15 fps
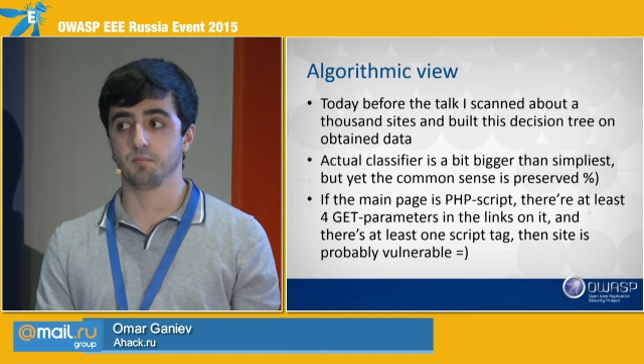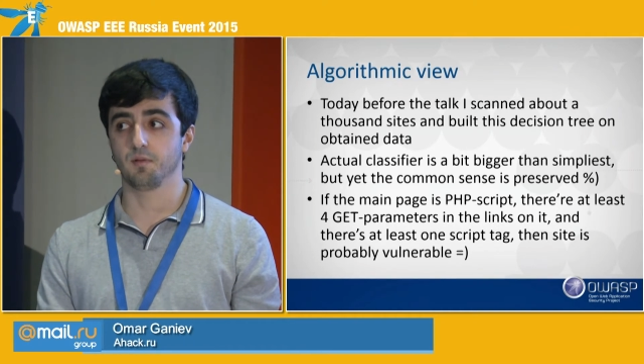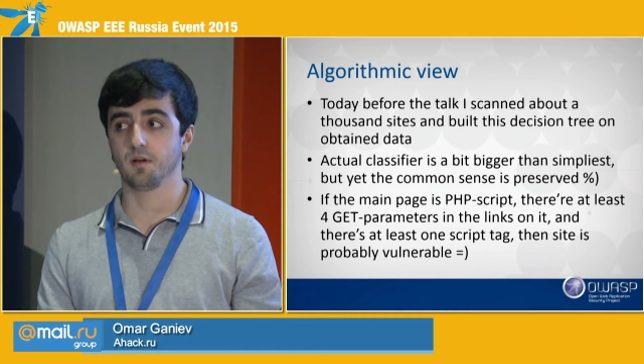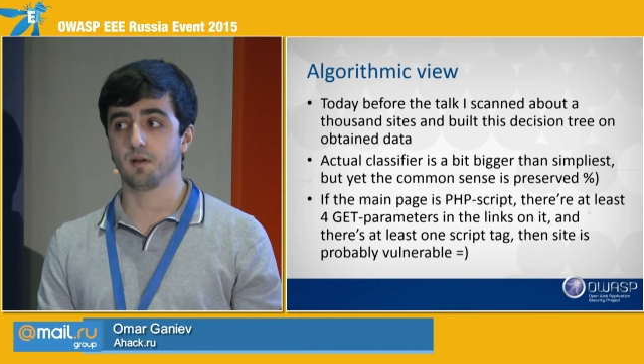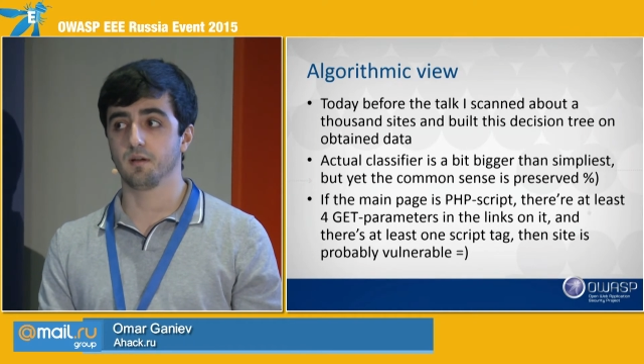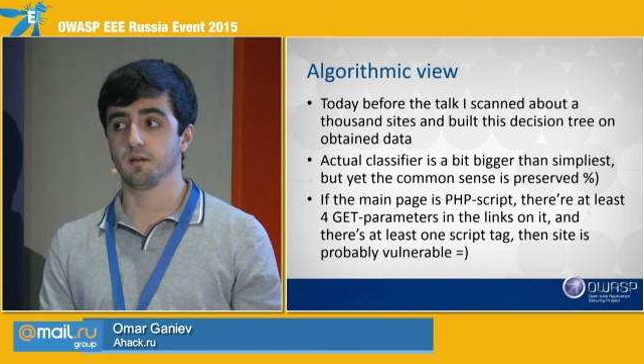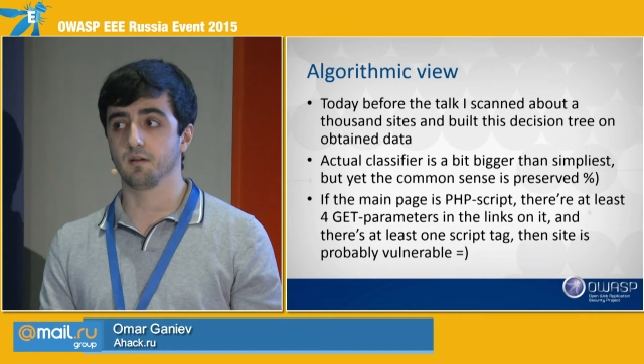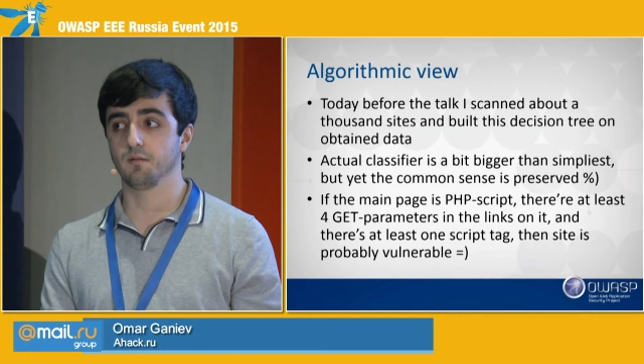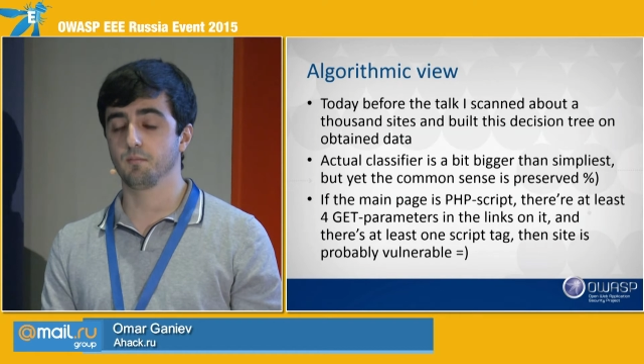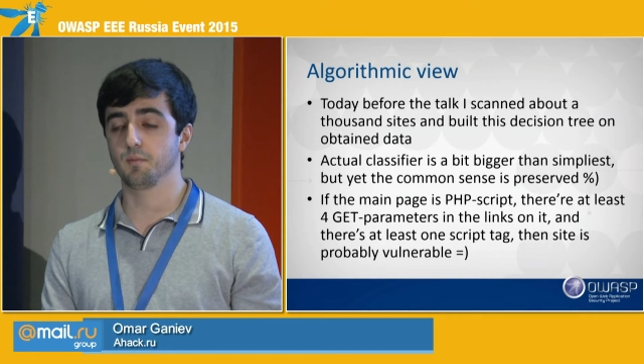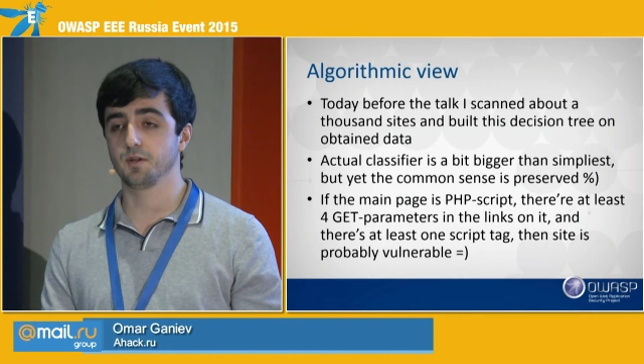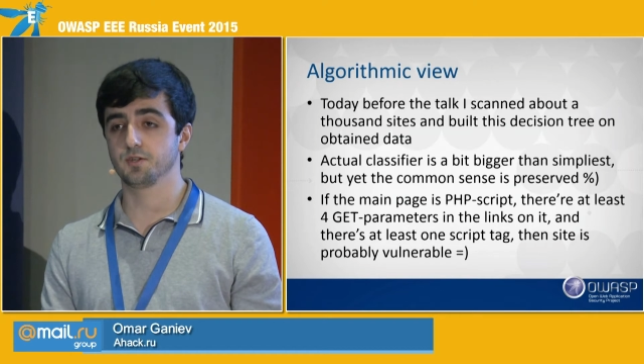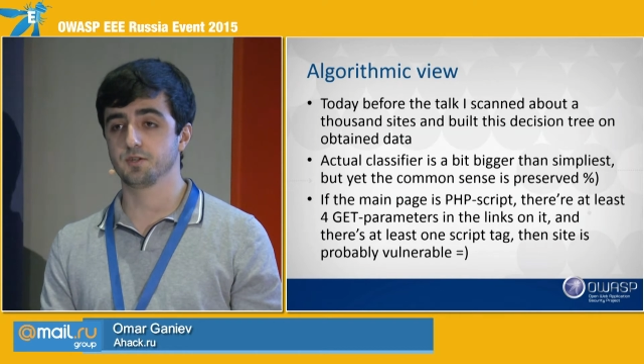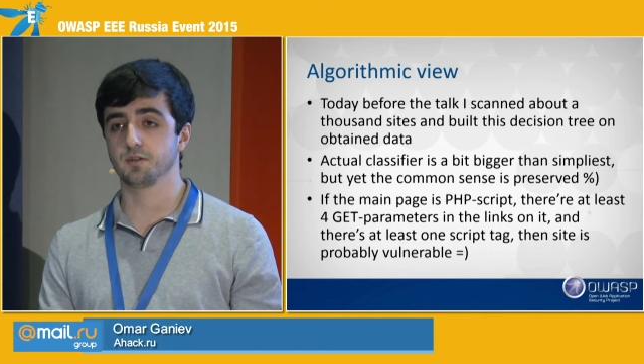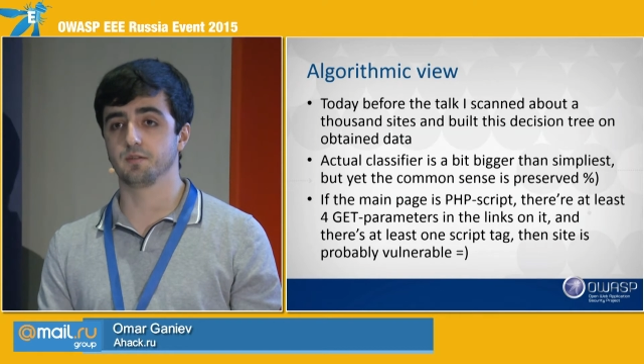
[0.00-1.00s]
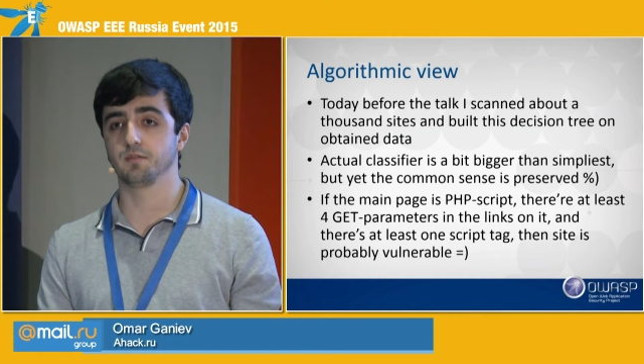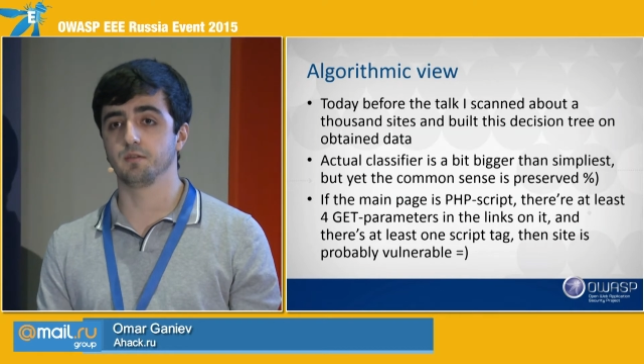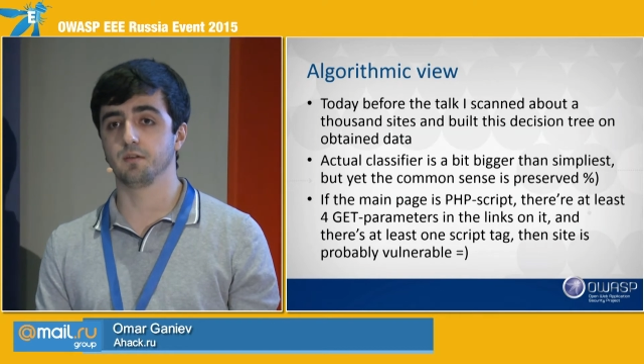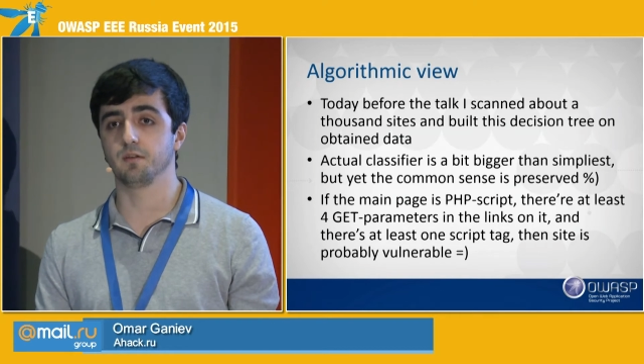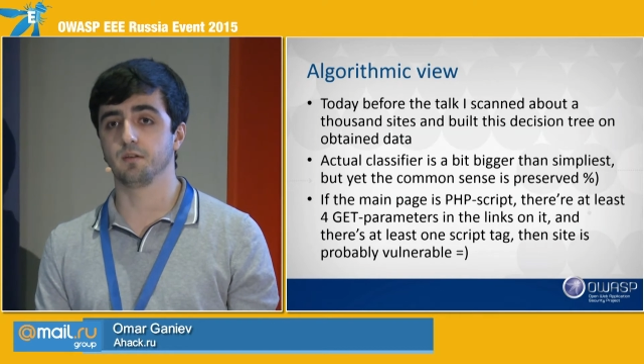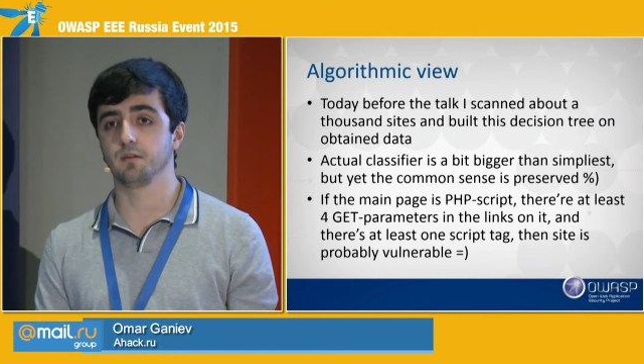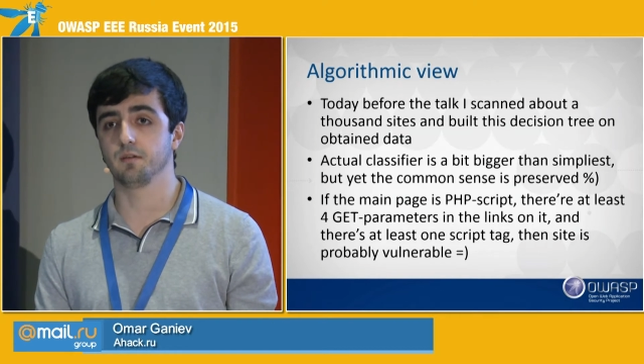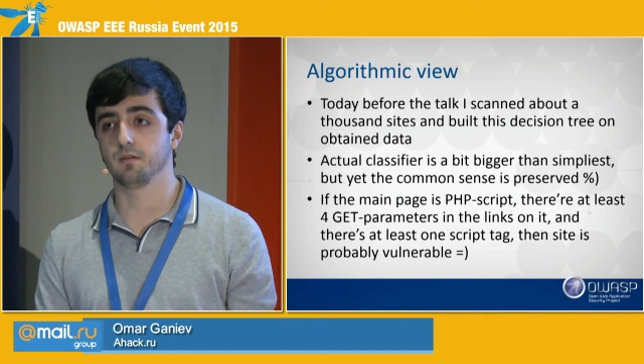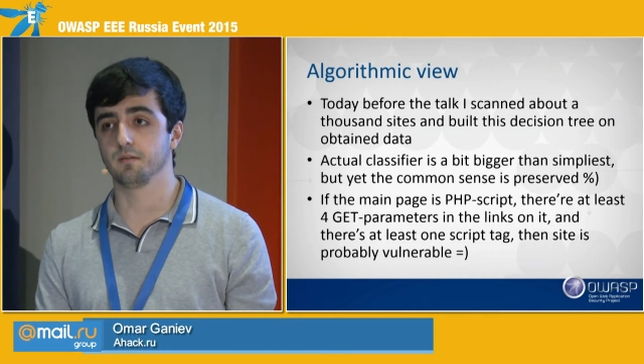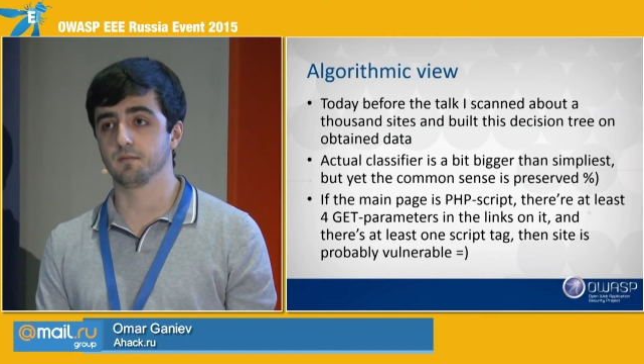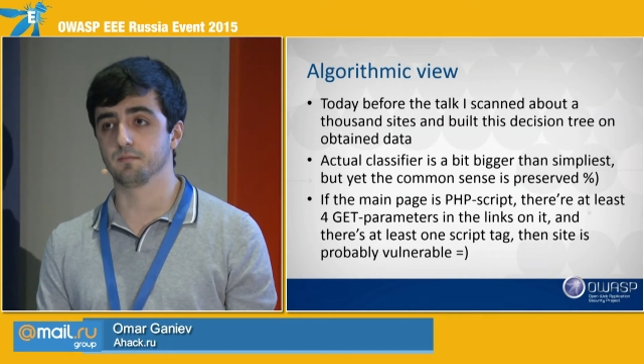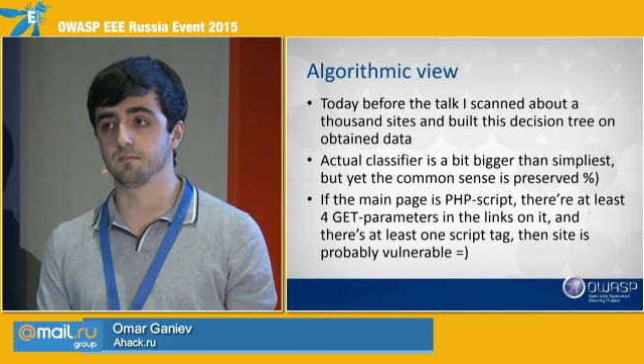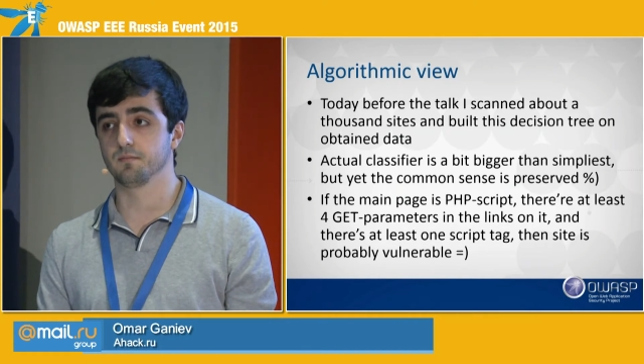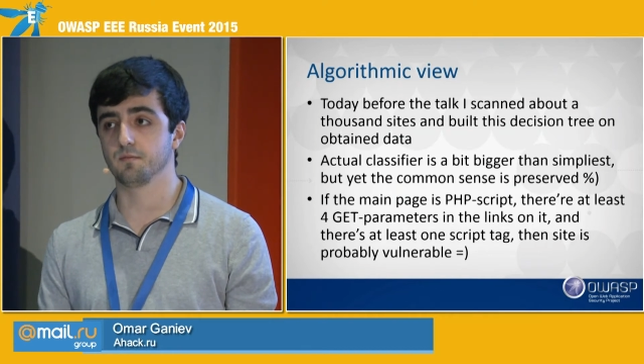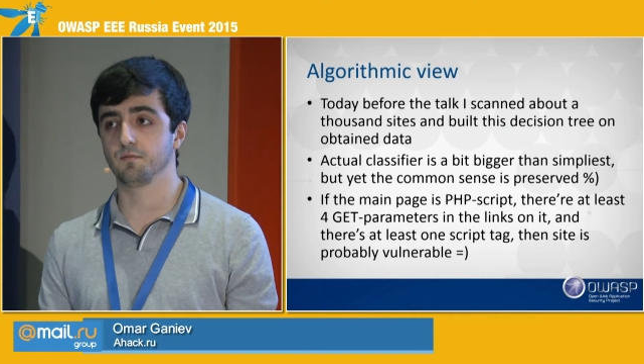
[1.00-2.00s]
measure the
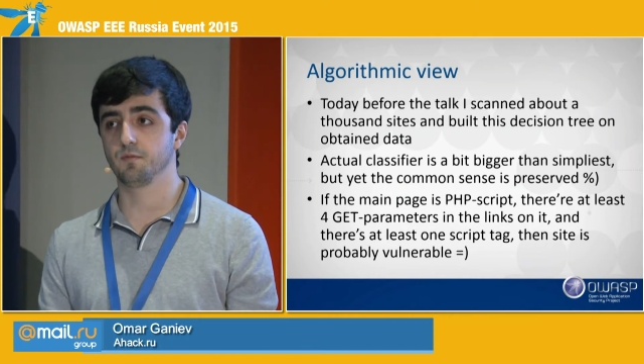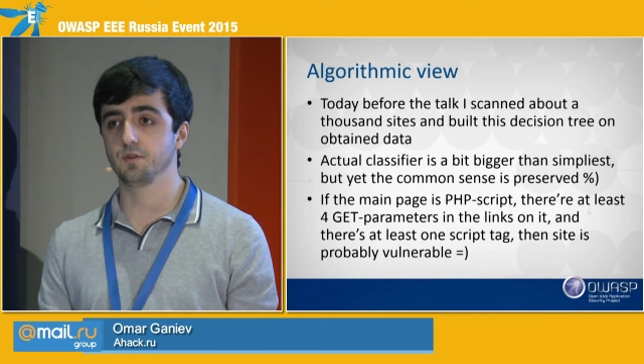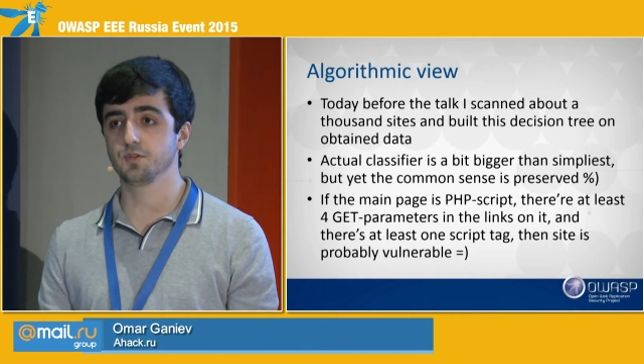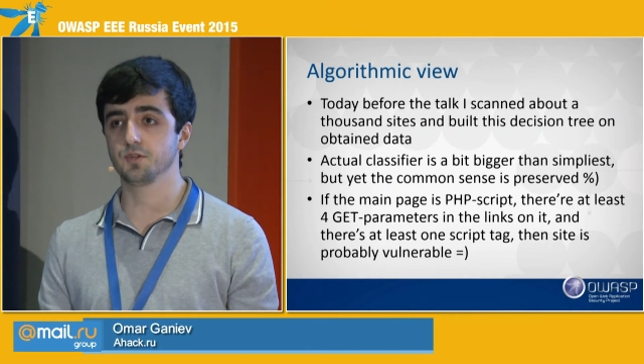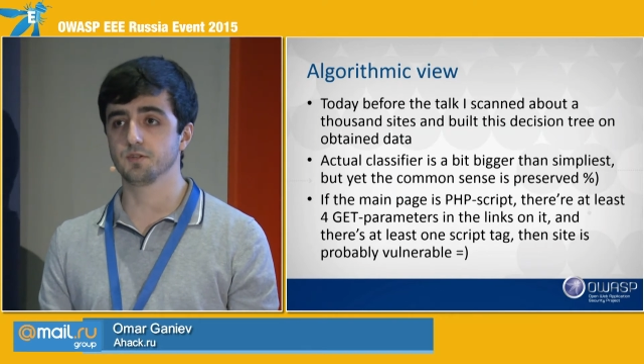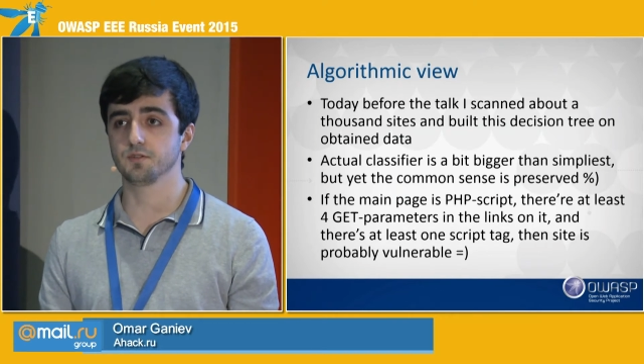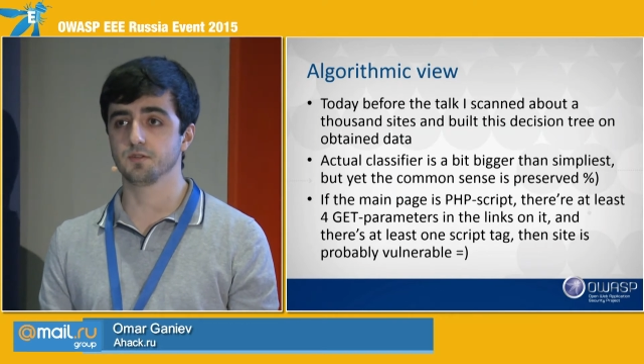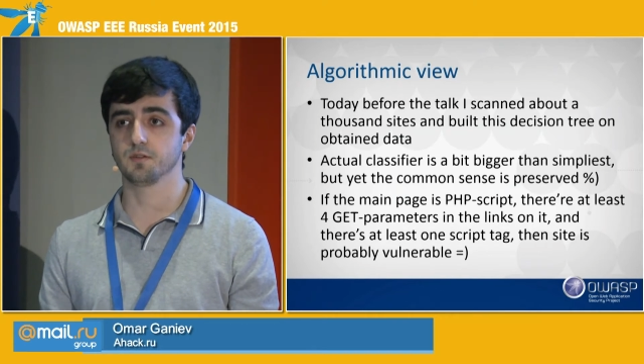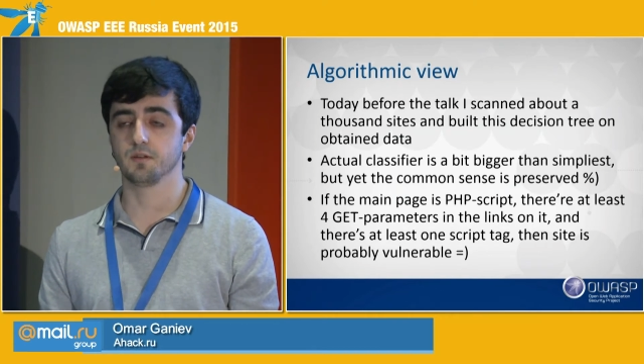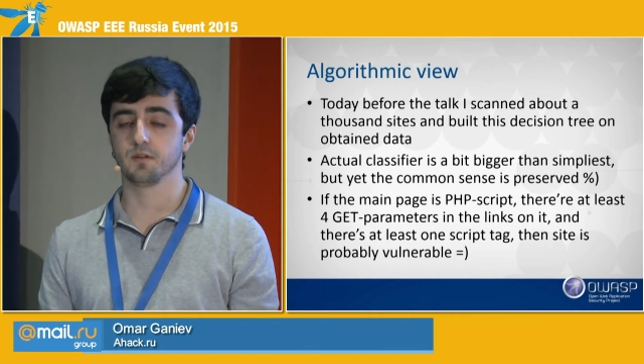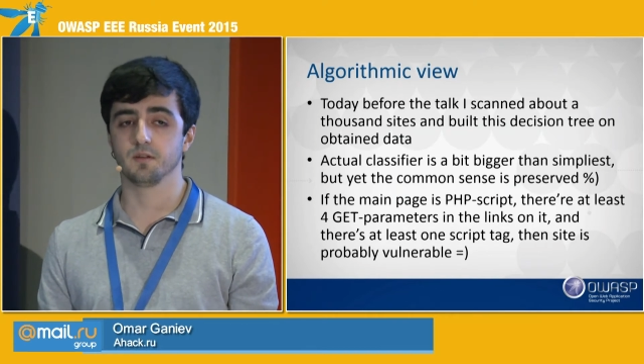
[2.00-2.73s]
features,